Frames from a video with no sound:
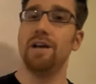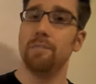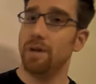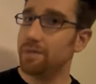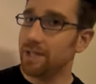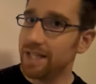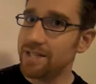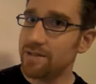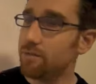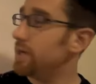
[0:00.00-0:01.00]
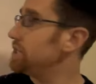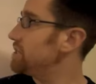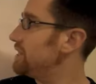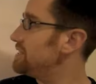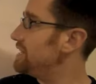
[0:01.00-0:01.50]
but not the least of
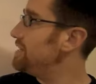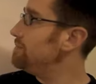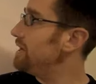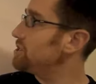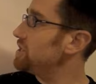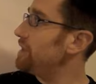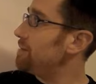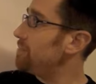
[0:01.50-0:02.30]
which is that he mentioned that